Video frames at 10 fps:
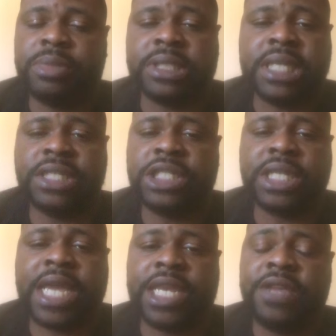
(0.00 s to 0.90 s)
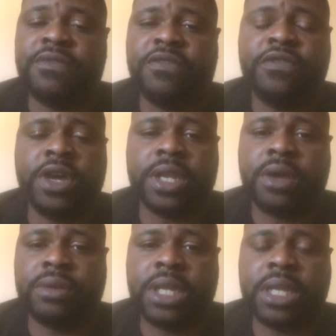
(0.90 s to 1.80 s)
but this shit ain't even for
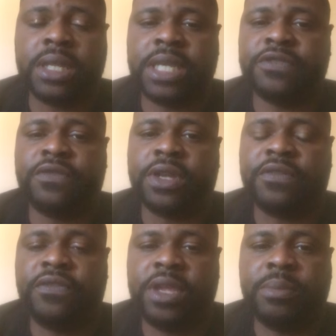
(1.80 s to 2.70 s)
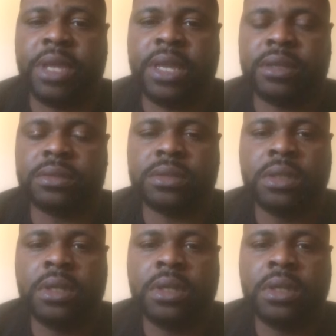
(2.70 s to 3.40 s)
no nigga. This for the females.